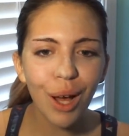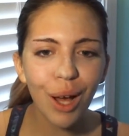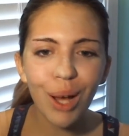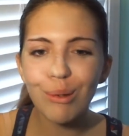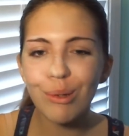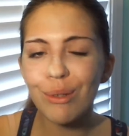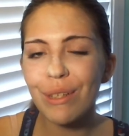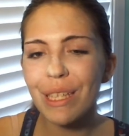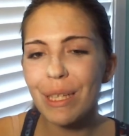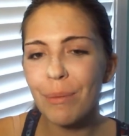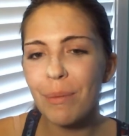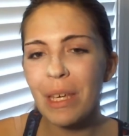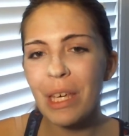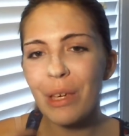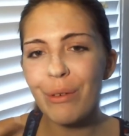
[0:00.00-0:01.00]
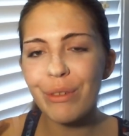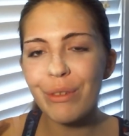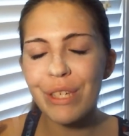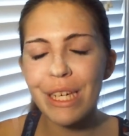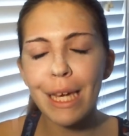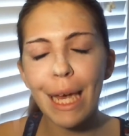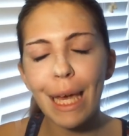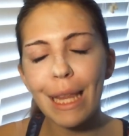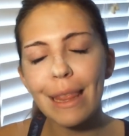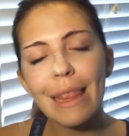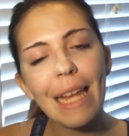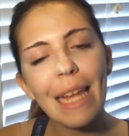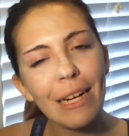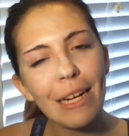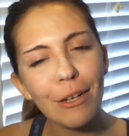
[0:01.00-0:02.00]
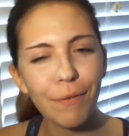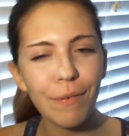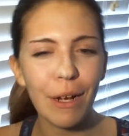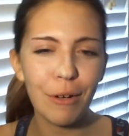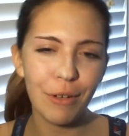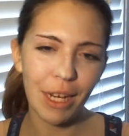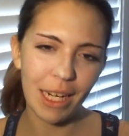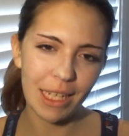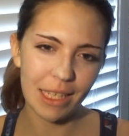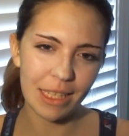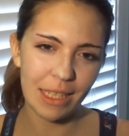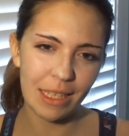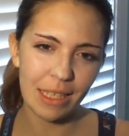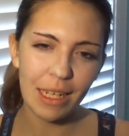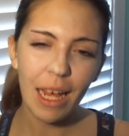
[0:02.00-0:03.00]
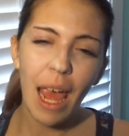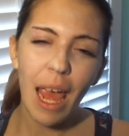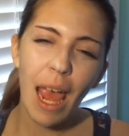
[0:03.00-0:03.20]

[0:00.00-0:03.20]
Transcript: I'm going to be using a lighter foundation,